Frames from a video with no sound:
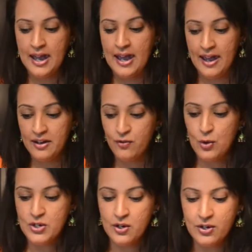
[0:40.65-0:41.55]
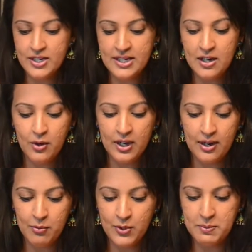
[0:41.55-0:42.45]
And of course, our secret and
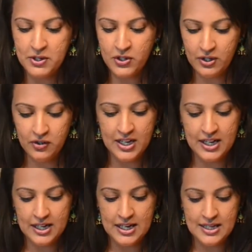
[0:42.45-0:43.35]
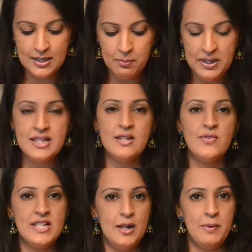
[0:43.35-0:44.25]
most special ingredient is a piece of
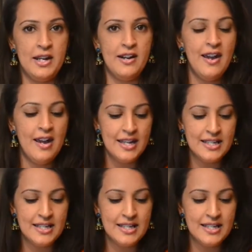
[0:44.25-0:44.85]
cinnamon. A